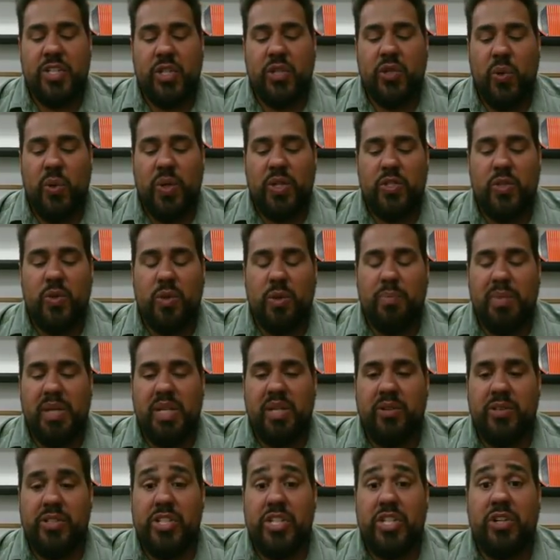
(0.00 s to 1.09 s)
They're going to
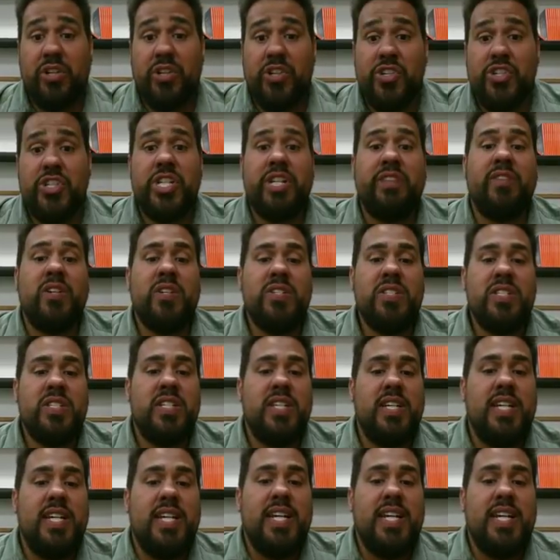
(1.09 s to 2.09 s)
appeal to your achievers.